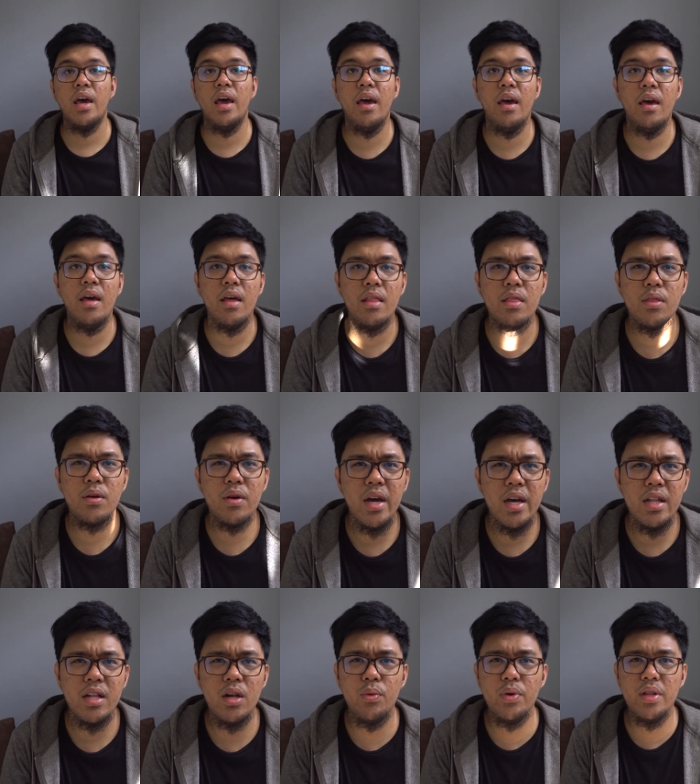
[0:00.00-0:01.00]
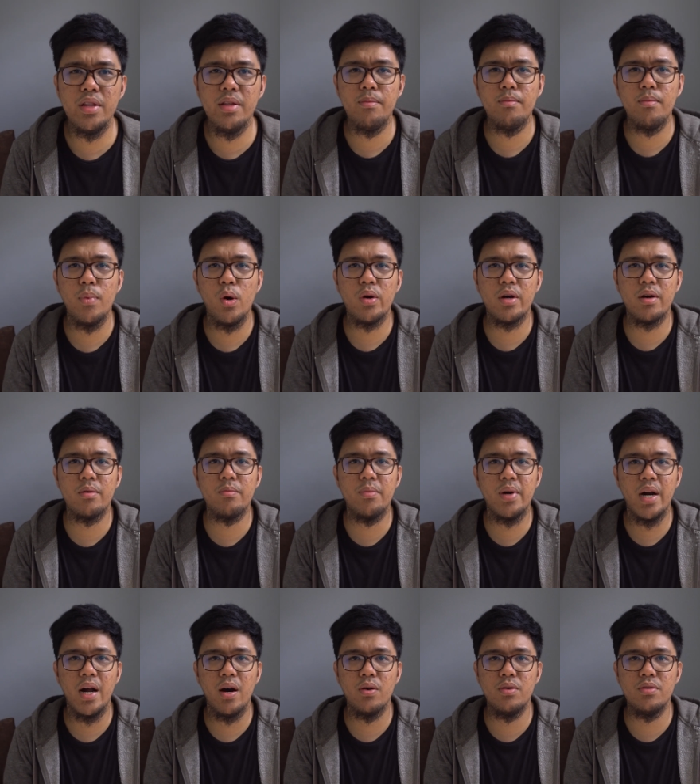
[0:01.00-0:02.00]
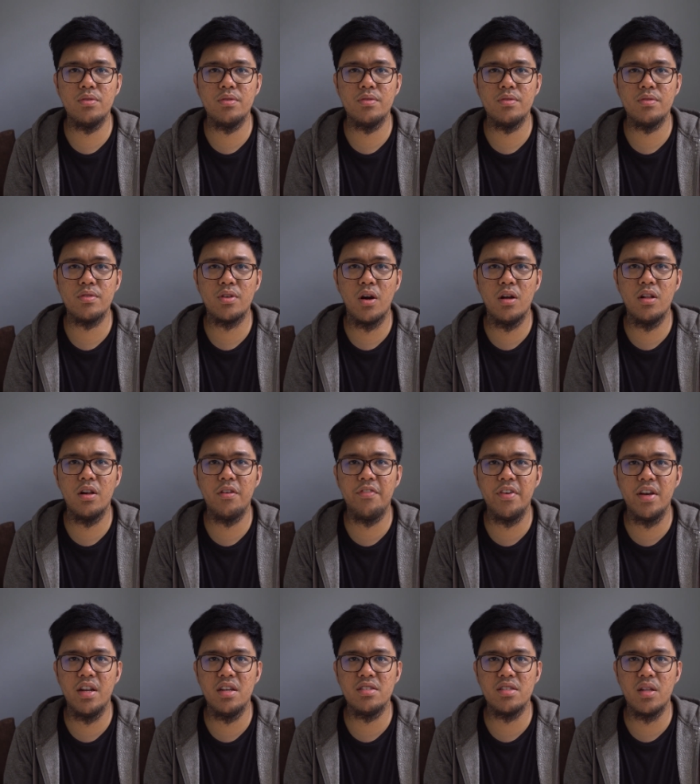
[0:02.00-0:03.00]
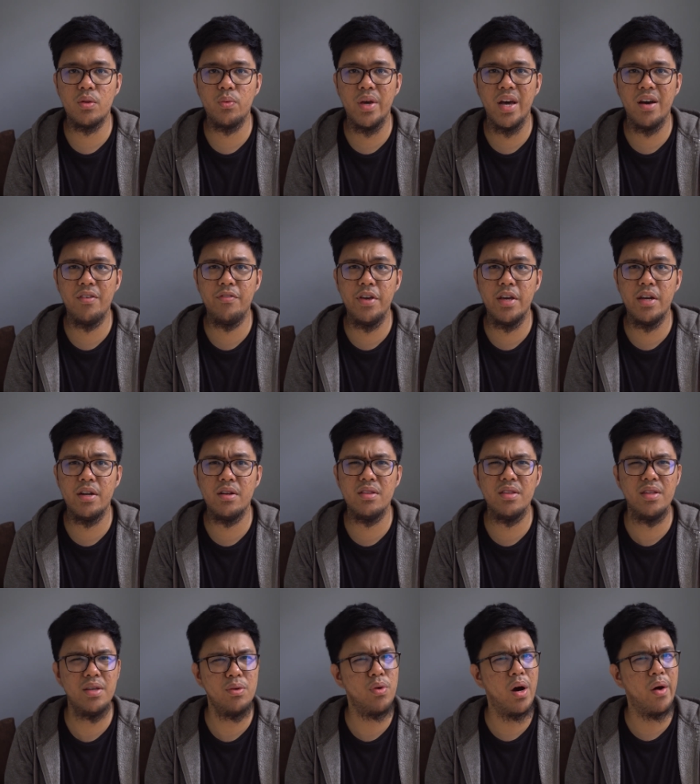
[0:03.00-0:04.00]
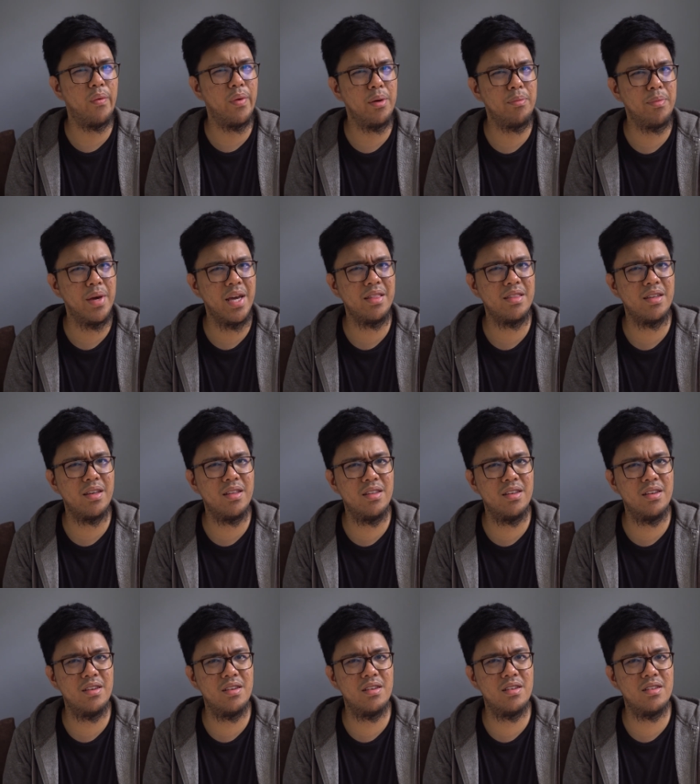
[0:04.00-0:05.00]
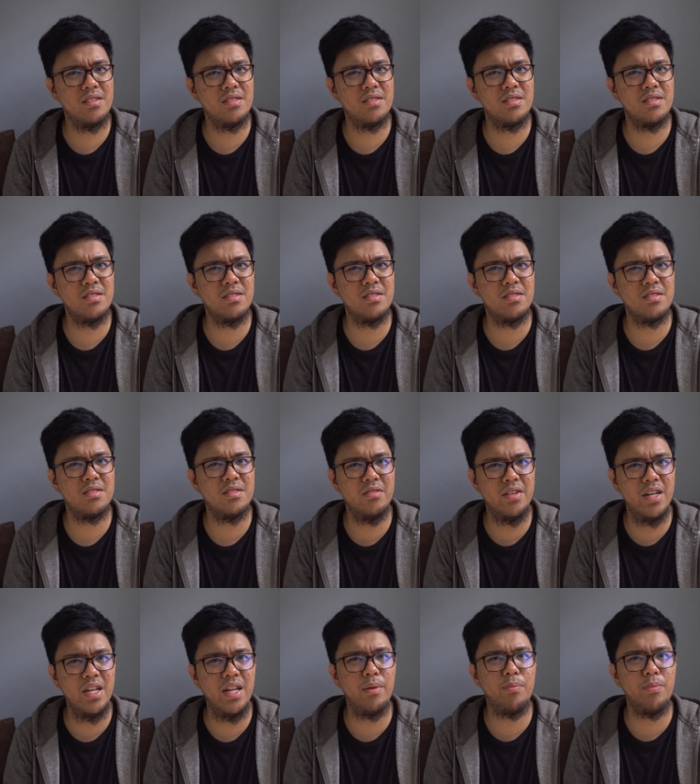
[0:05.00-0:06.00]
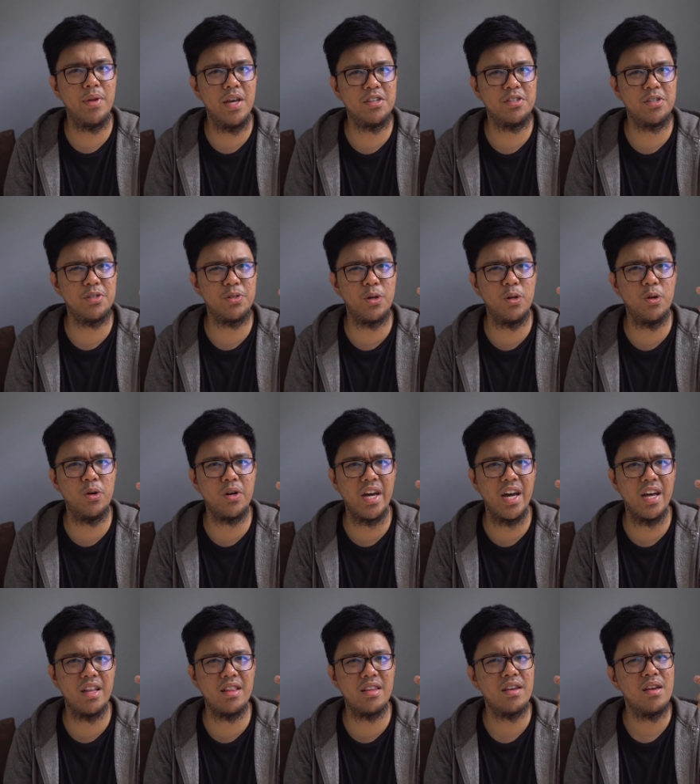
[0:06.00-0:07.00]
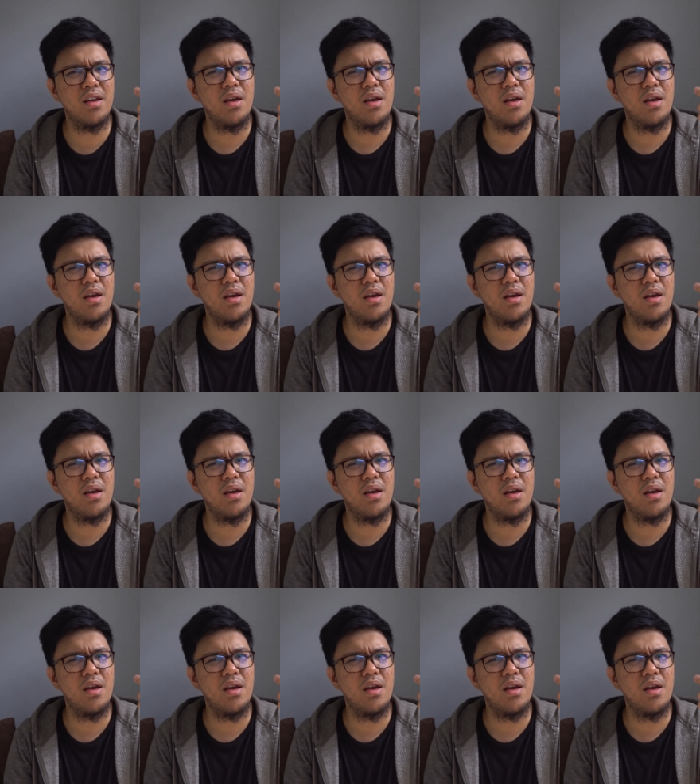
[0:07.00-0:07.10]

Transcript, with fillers: And together with the mocha brown color finish that we have here, the Huawei Mate 10 is really a pleasure to look at.